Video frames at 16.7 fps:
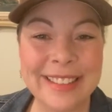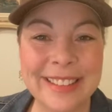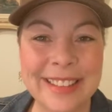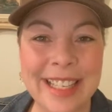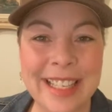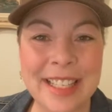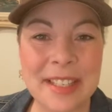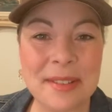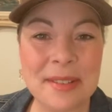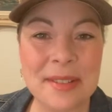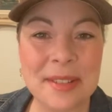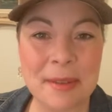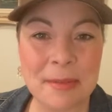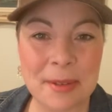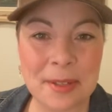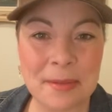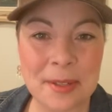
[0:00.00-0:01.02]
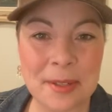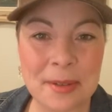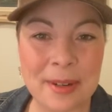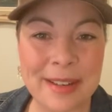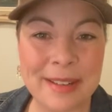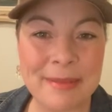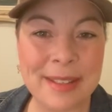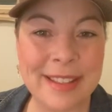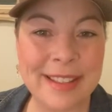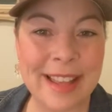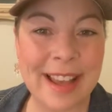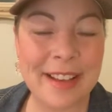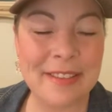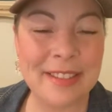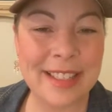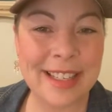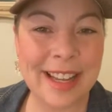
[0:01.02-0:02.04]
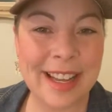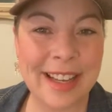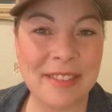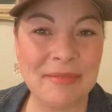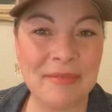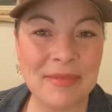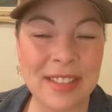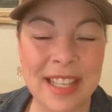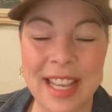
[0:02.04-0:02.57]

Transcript: Thank you so much for joining me live today.